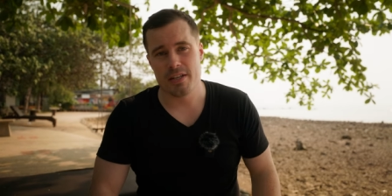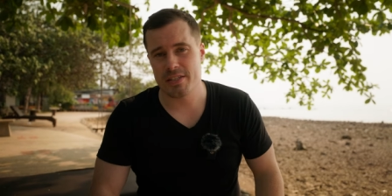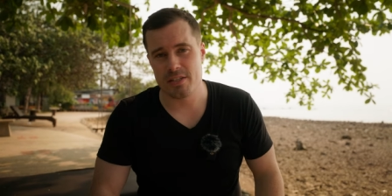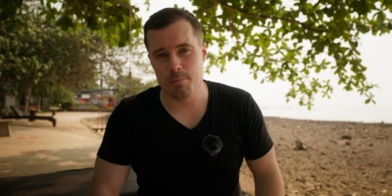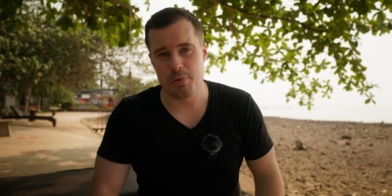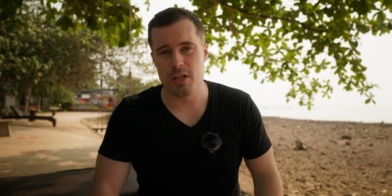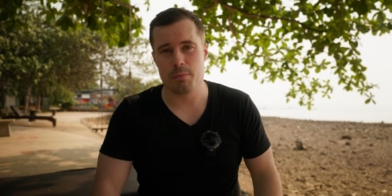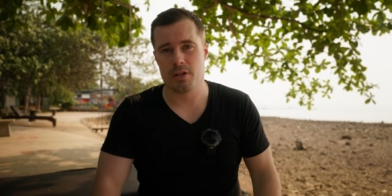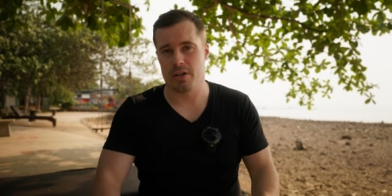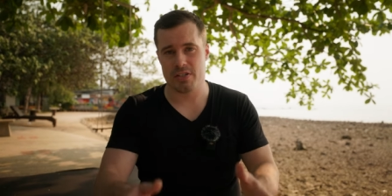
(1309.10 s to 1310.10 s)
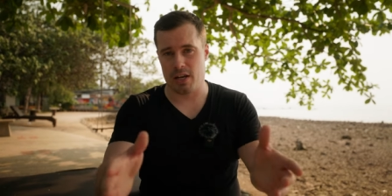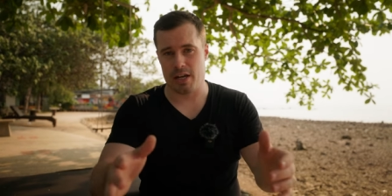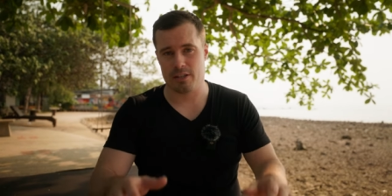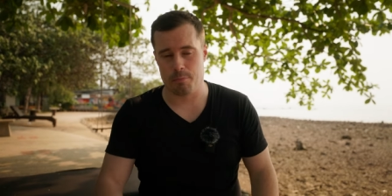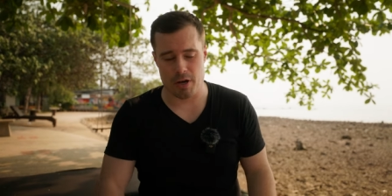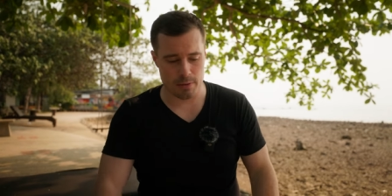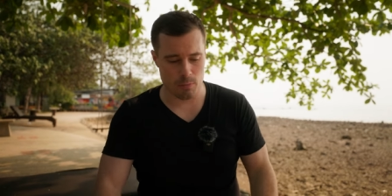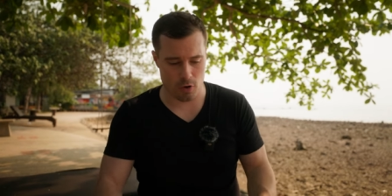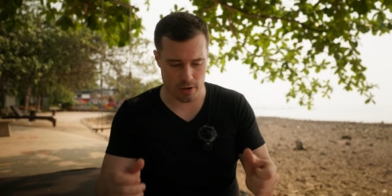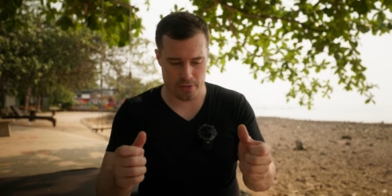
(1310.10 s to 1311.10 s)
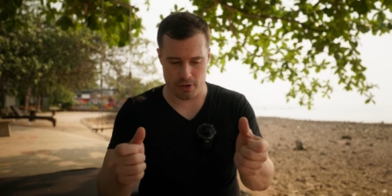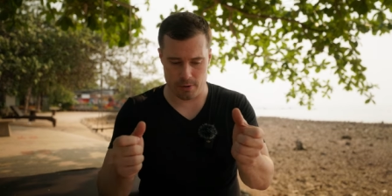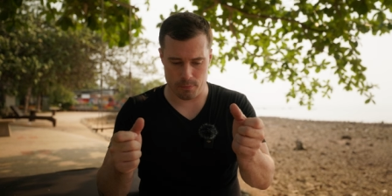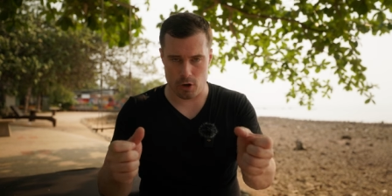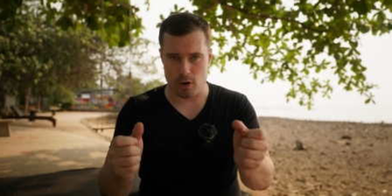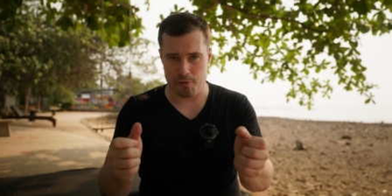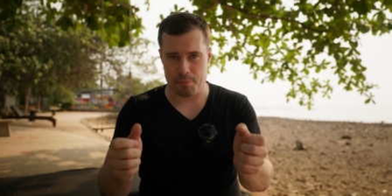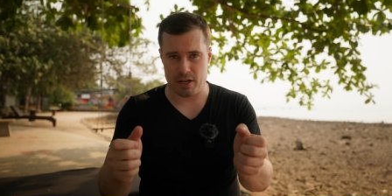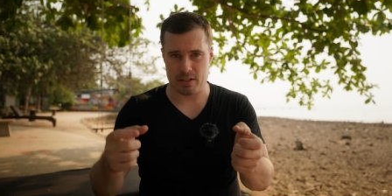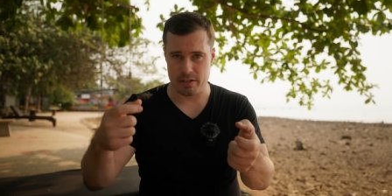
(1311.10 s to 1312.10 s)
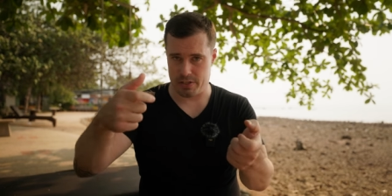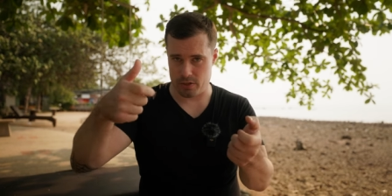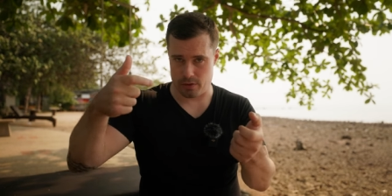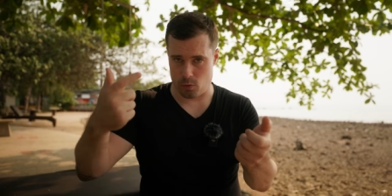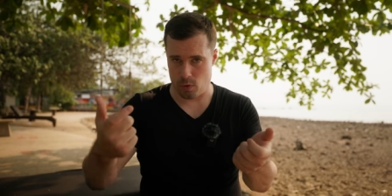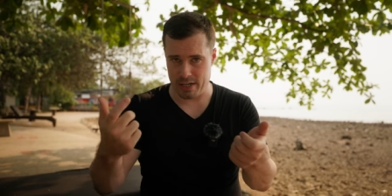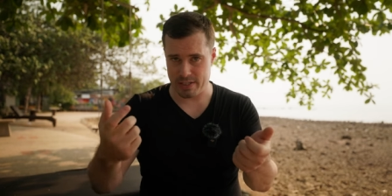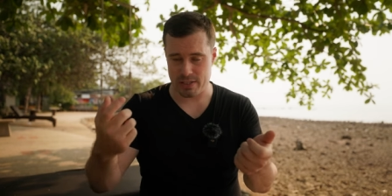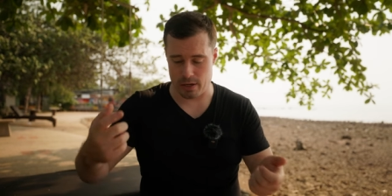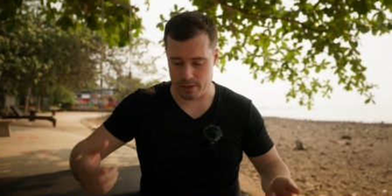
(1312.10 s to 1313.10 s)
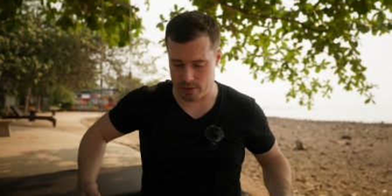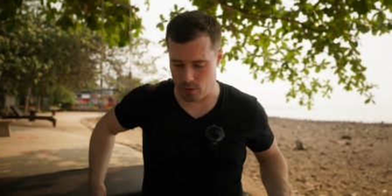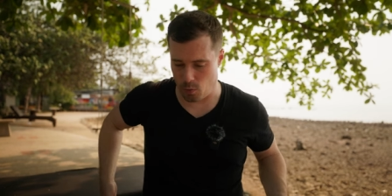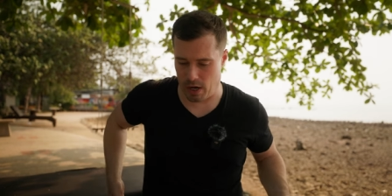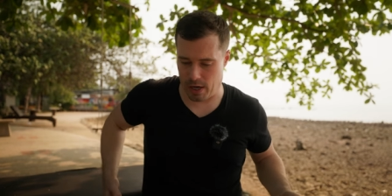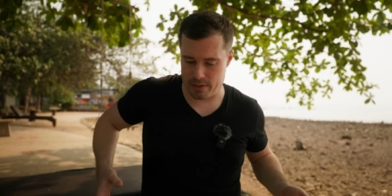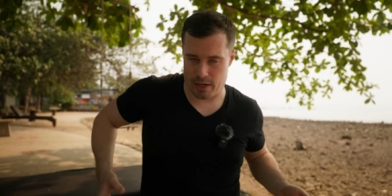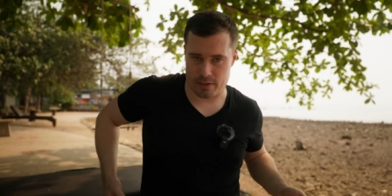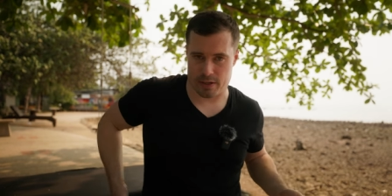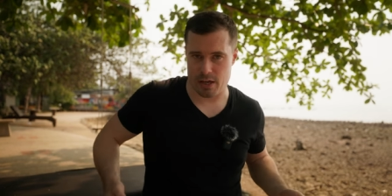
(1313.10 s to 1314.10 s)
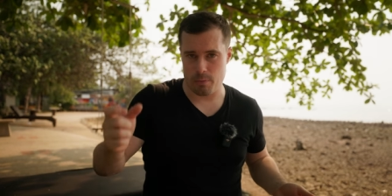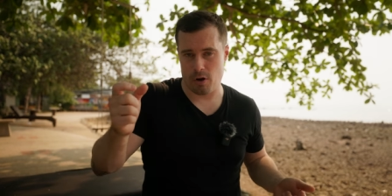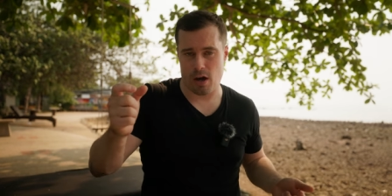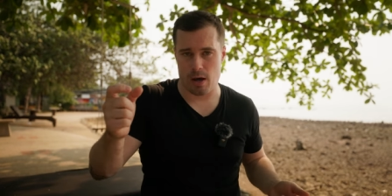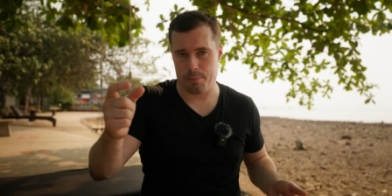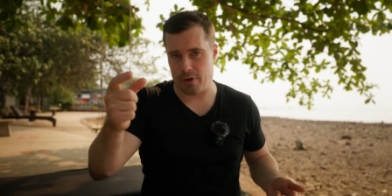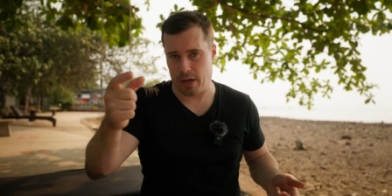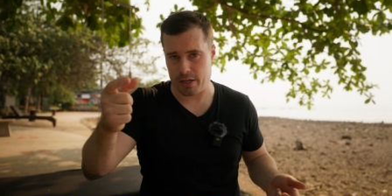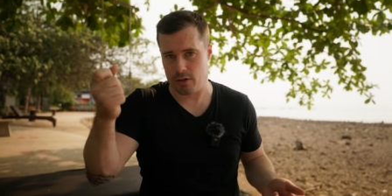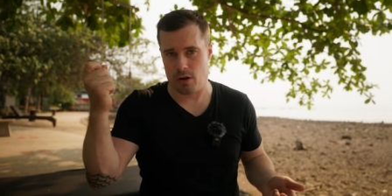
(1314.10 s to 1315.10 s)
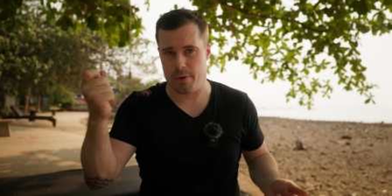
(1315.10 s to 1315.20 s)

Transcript: It's simply because I like the body more. The on-off button is on the right side, so while I take the camera up, I can